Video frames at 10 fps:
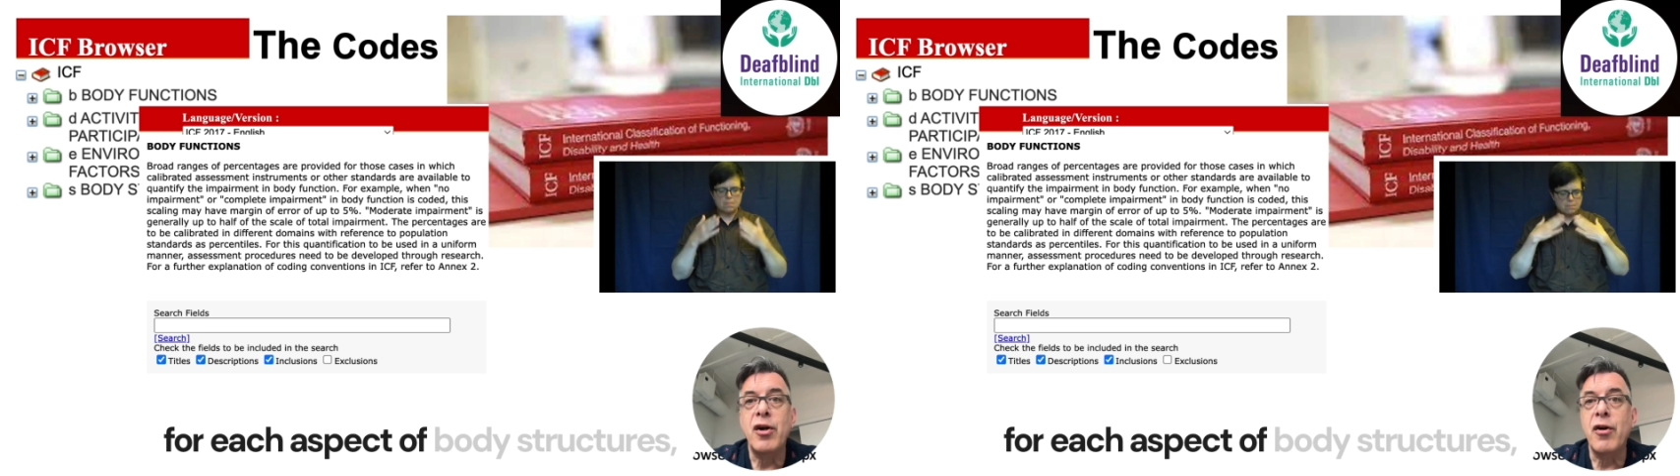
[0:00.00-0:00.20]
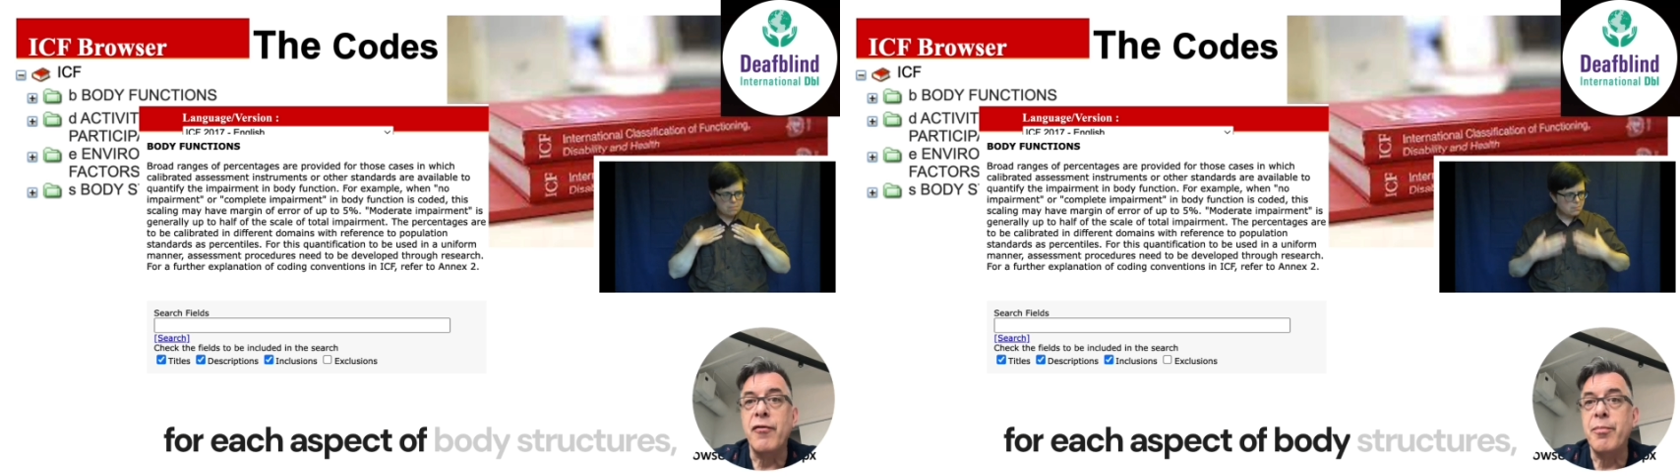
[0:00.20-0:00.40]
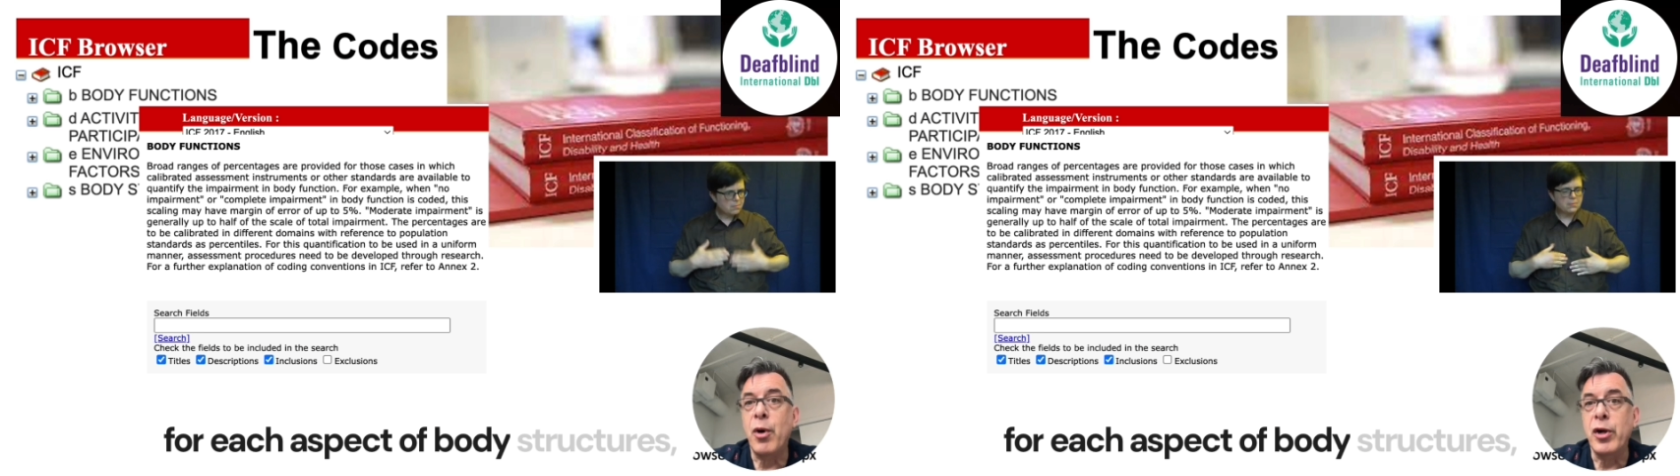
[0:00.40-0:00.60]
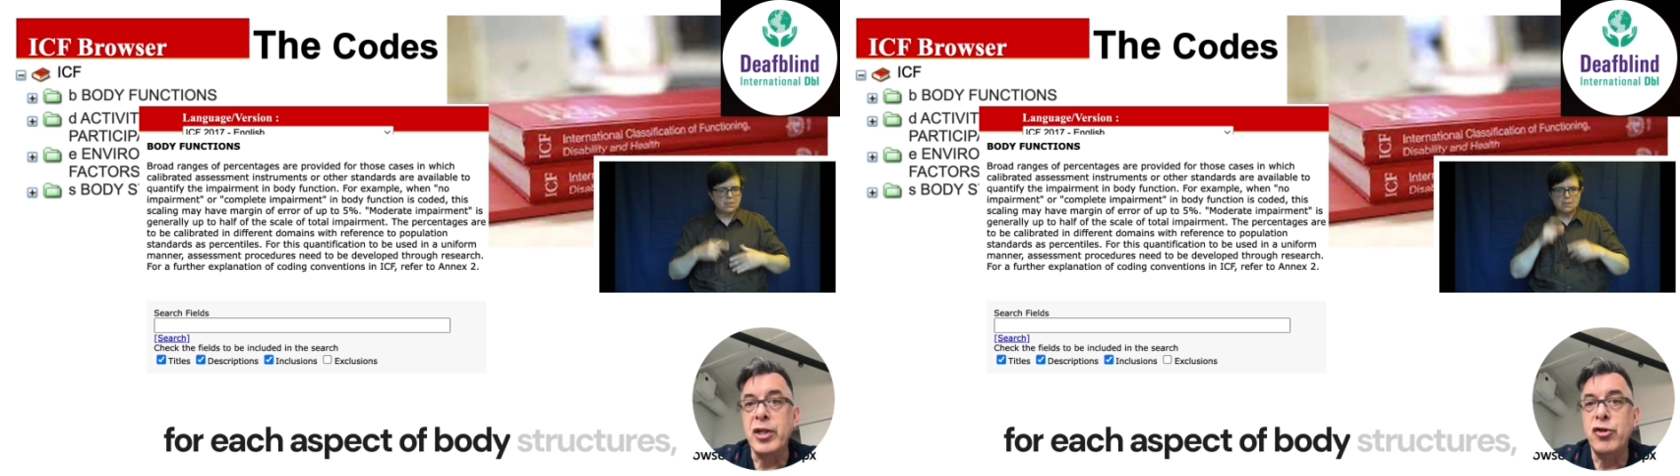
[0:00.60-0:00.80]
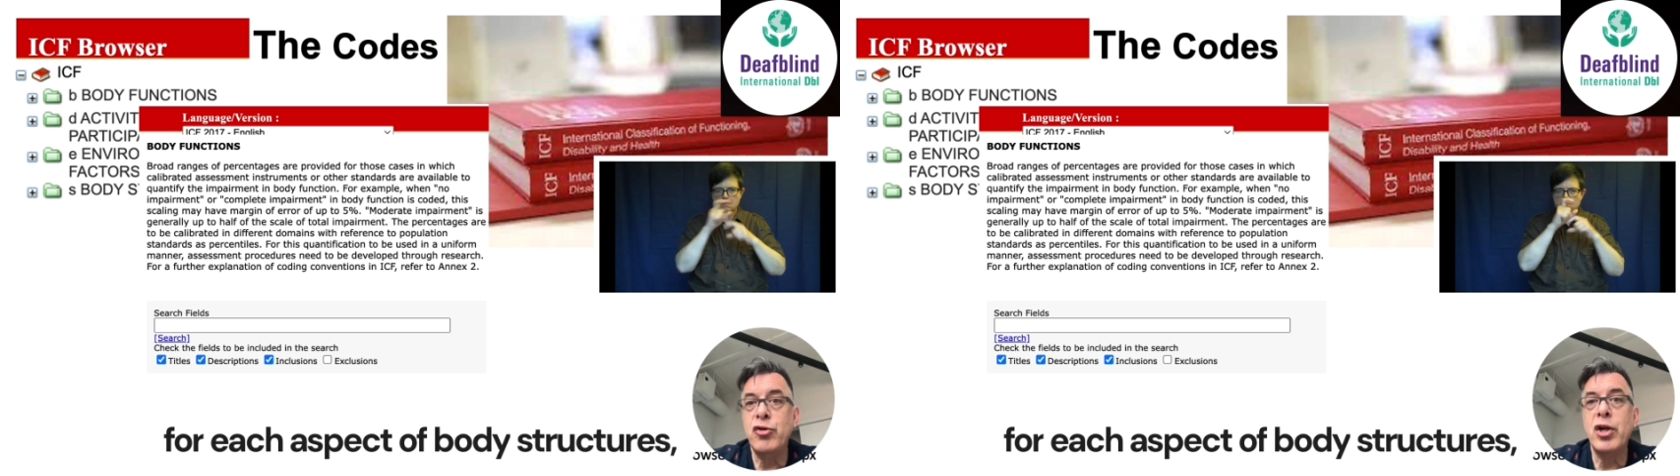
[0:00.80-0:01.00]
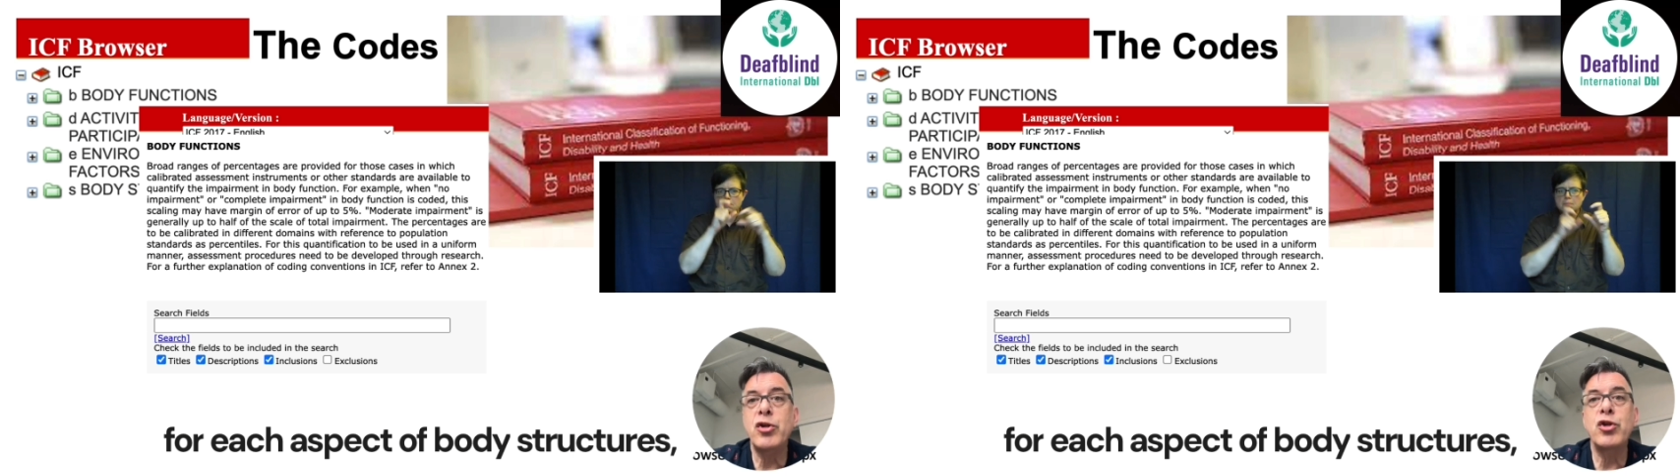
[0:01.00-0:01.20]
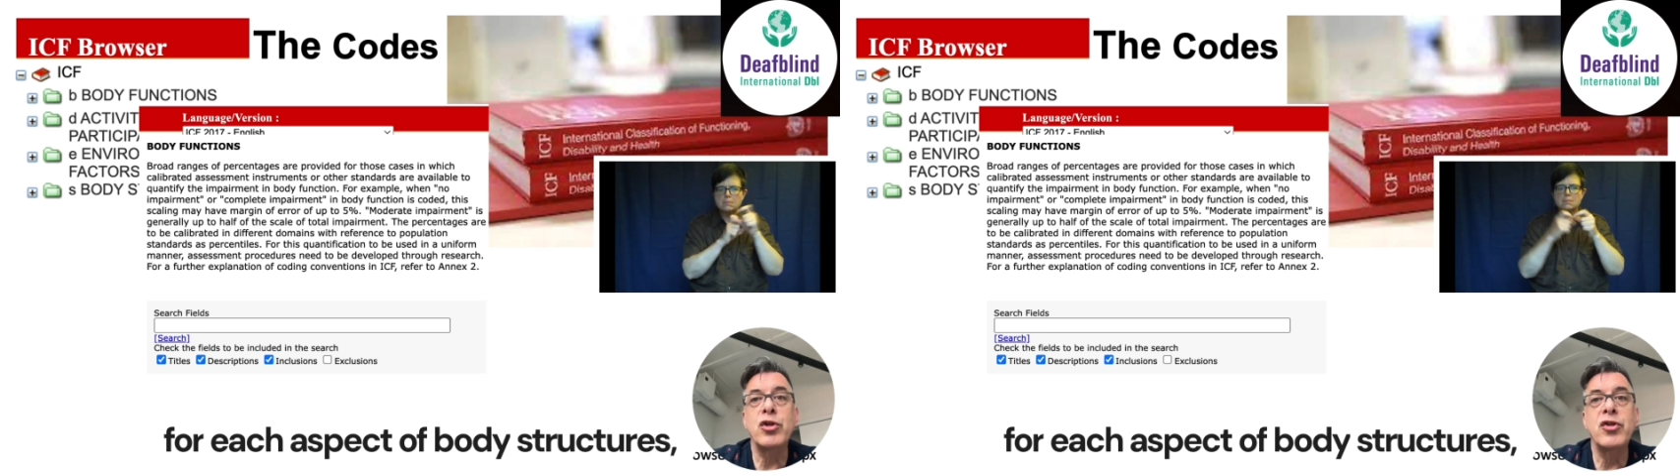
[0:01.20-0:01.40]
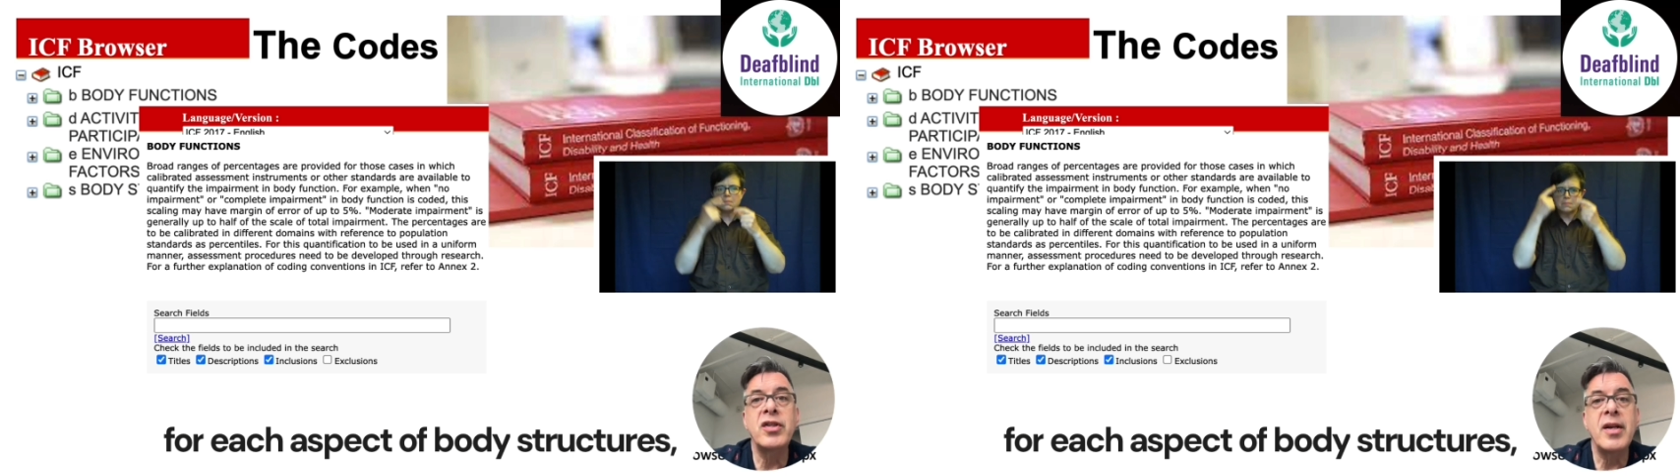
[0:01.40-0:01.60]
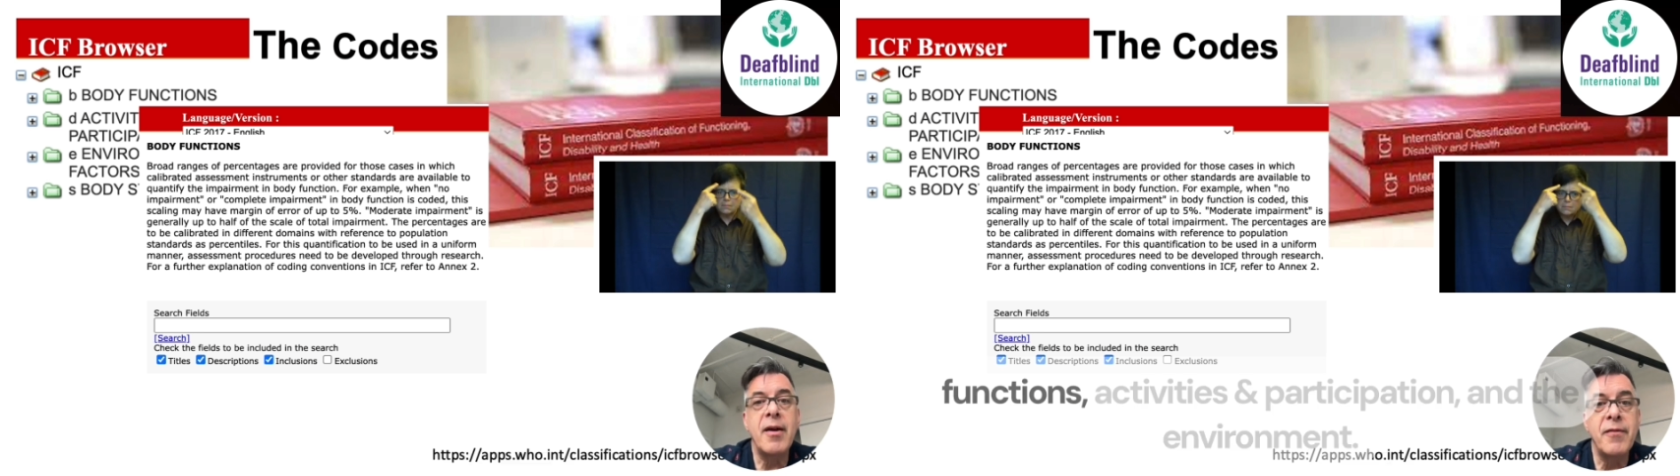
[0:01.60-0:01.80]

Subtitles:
of body structures,